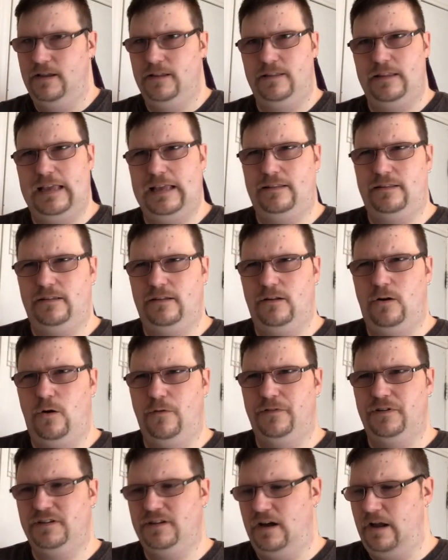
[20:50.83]
That
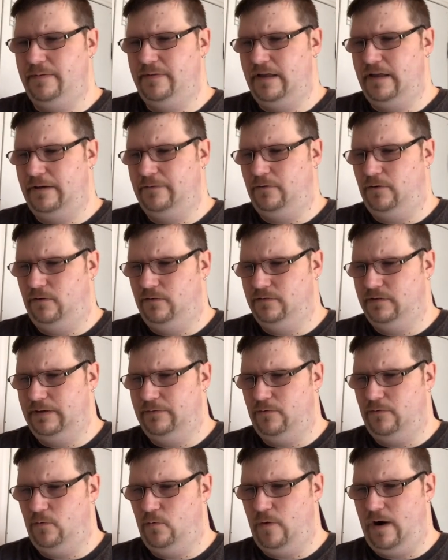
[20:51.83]
over time they will they
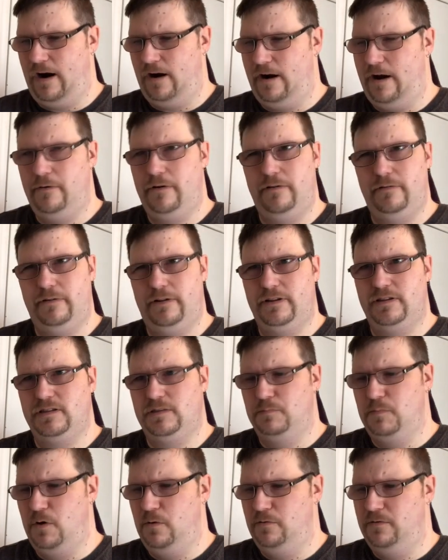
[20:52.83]
will wear out, it will get
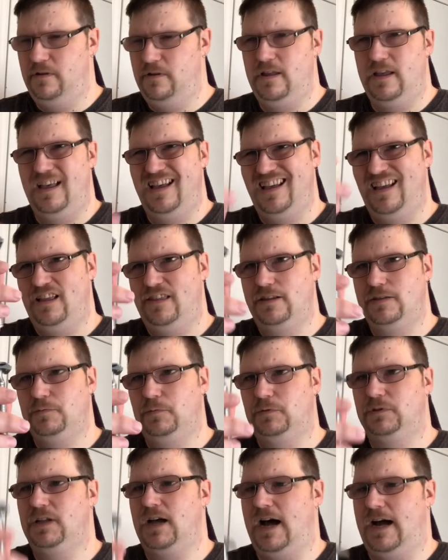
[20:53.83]
smooth. This
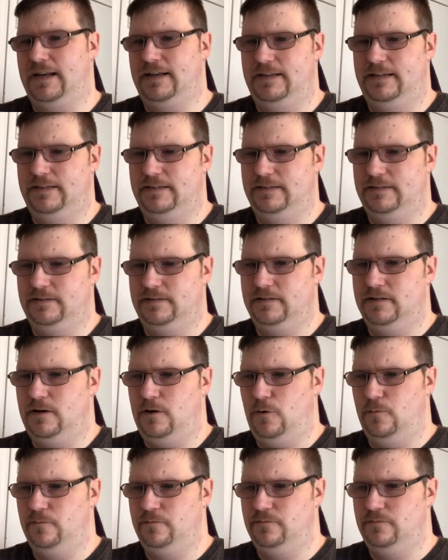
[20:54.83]
will not.
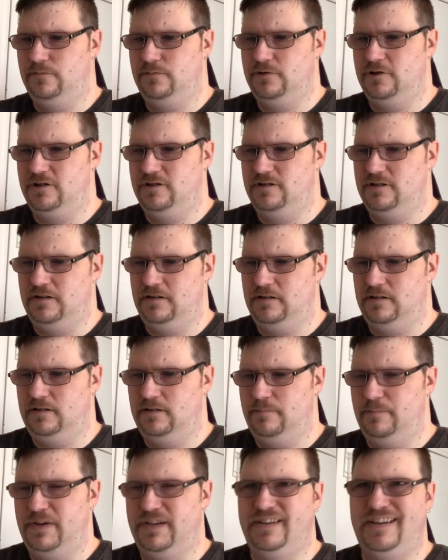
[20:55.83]
So just
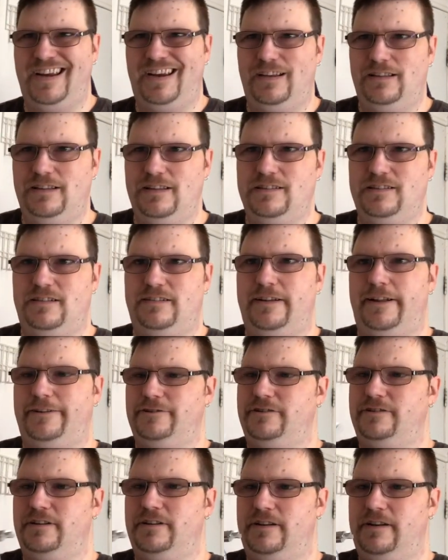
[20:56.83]
meticulous
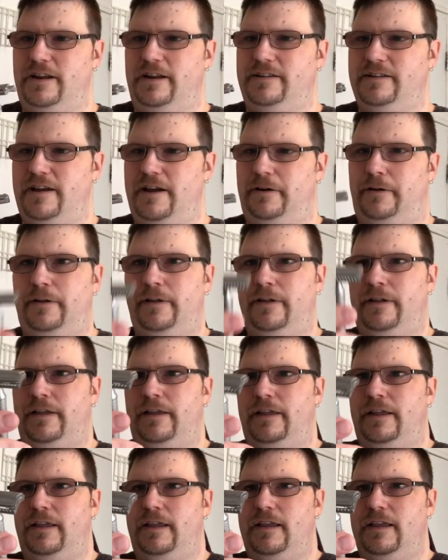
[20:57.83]
attention to detail
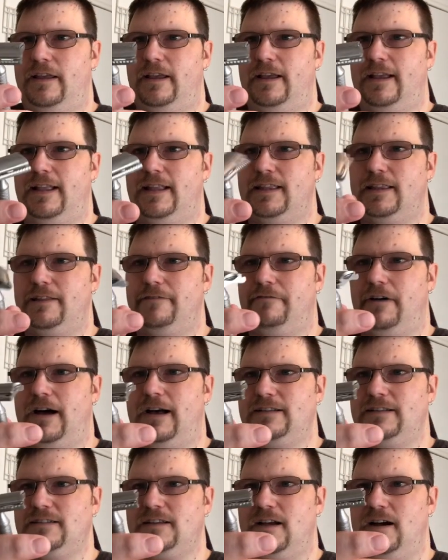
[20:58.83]
in the
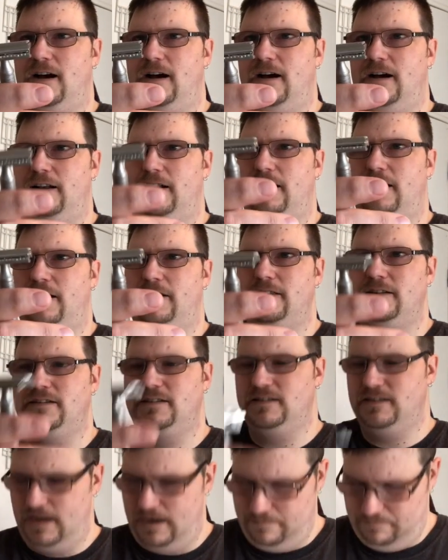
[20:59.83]
Voskhod on the C